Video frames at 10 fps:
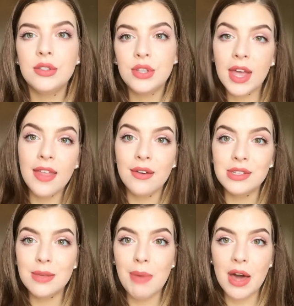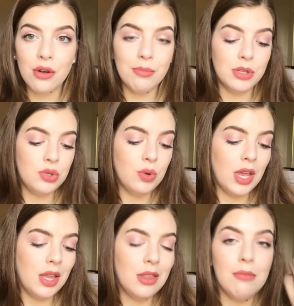So yeah, that was the battle
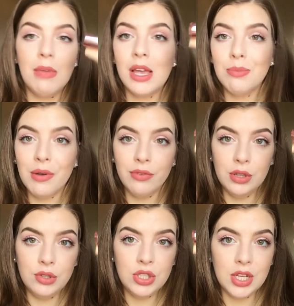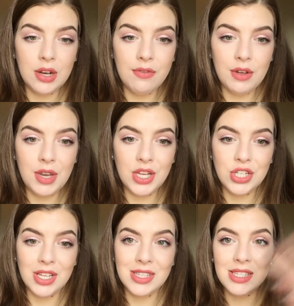between the Makeup Revolution
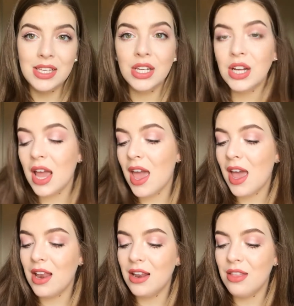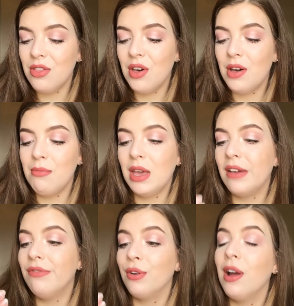foundation and concealer and the
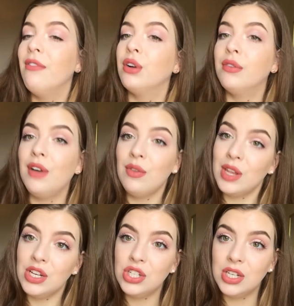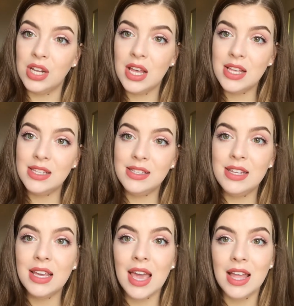Makeup Forever foundation
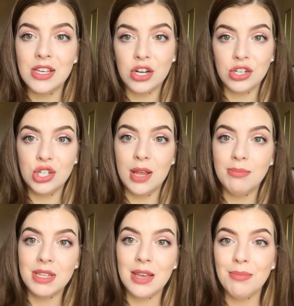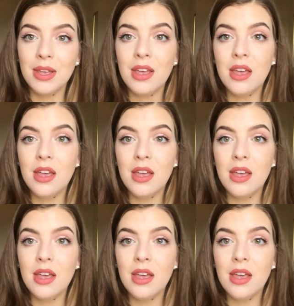stick and Tarte Shape Tape.